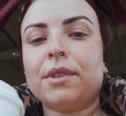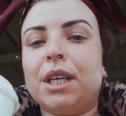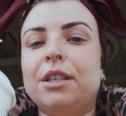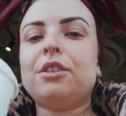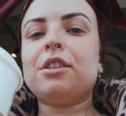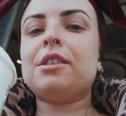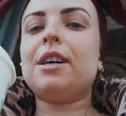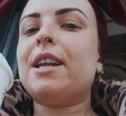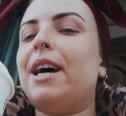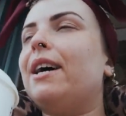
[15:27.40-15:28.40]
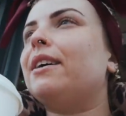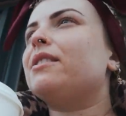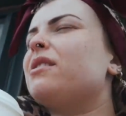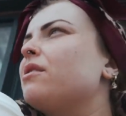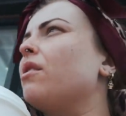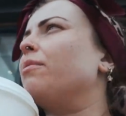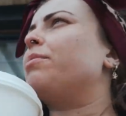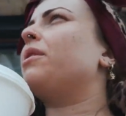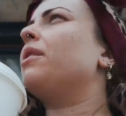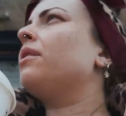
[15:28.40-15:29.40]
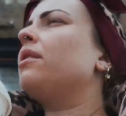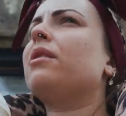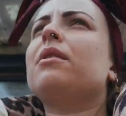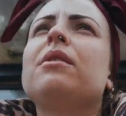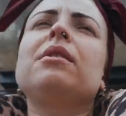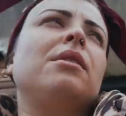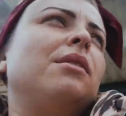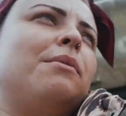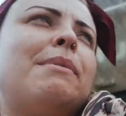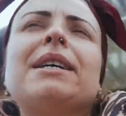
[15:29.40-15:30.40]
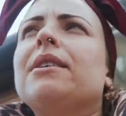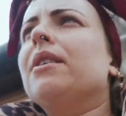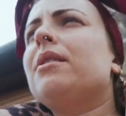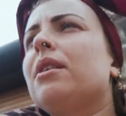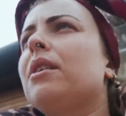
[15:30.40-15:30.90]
And just like that, it stopped. Madness.